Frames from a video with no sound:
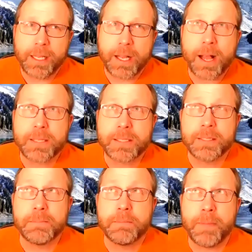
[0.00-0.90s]

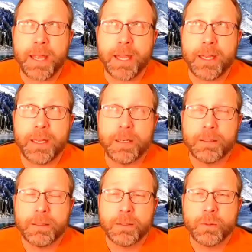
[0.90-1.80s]
custom made
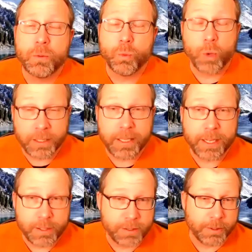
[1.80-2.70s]
one
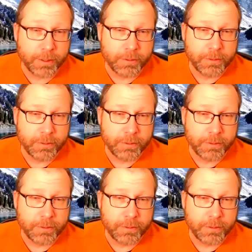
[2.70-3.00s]
dinosaur.